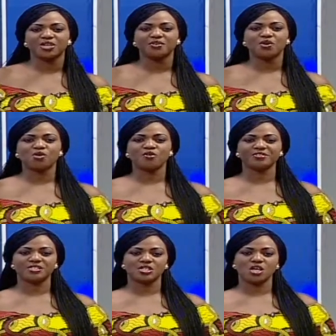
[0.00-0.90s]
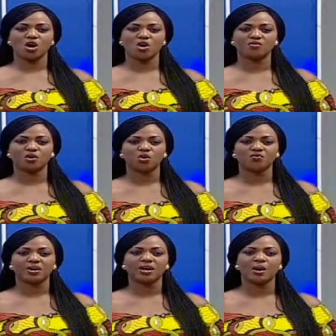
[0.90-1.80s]
general overseer of the
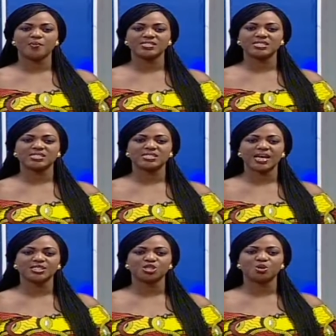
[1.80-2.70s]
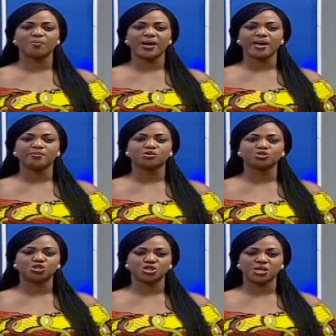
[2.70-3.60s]
Overcomers International
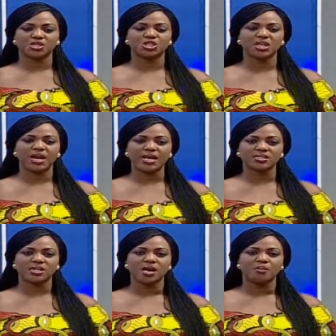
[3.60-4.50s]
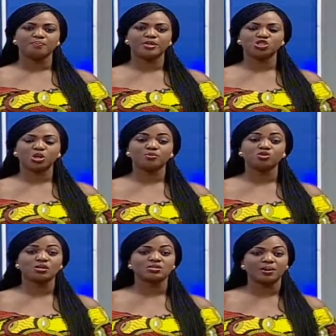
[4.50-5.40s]
Bible Church, late
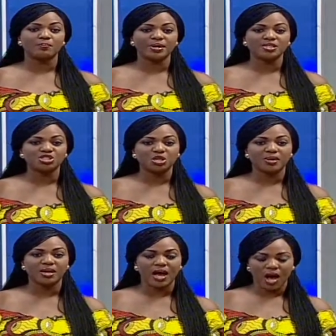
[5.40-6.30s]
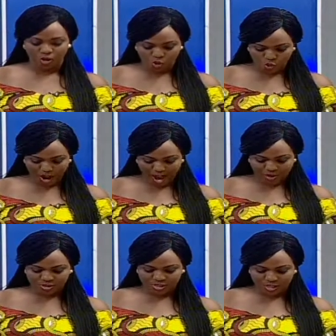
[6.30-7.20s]
Bishop Dr. Benjamin Ako
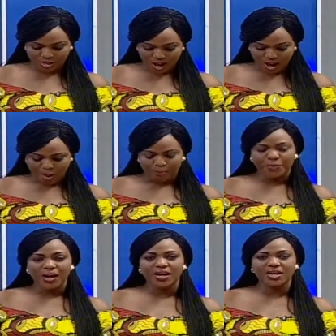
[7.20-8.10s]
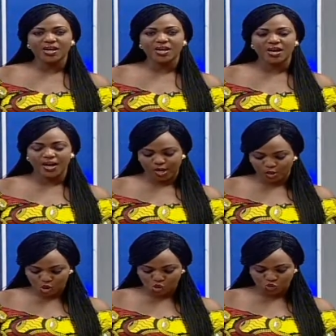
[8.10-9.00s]
Harrison, pioneer
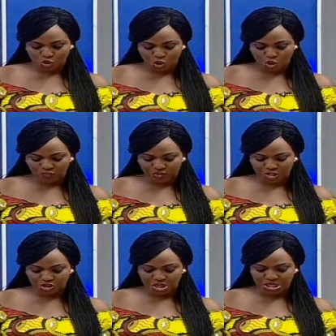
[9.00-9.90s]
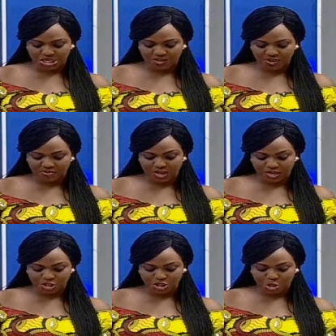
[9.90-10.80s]
and host of the GTV
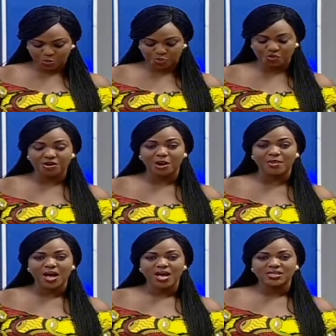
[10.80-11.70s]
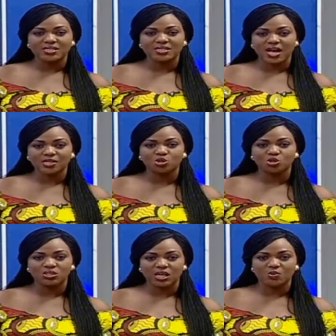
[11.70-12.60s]
religious program Start
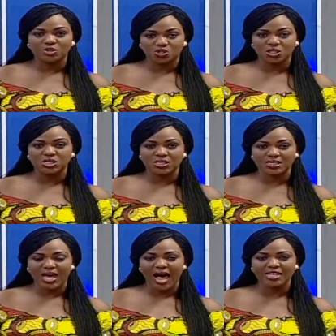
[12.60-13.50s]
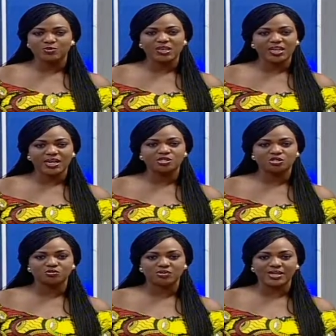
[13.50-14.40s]
Your Day with Jesus has been laid
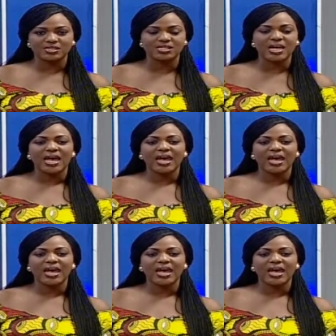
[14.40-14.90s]
to rest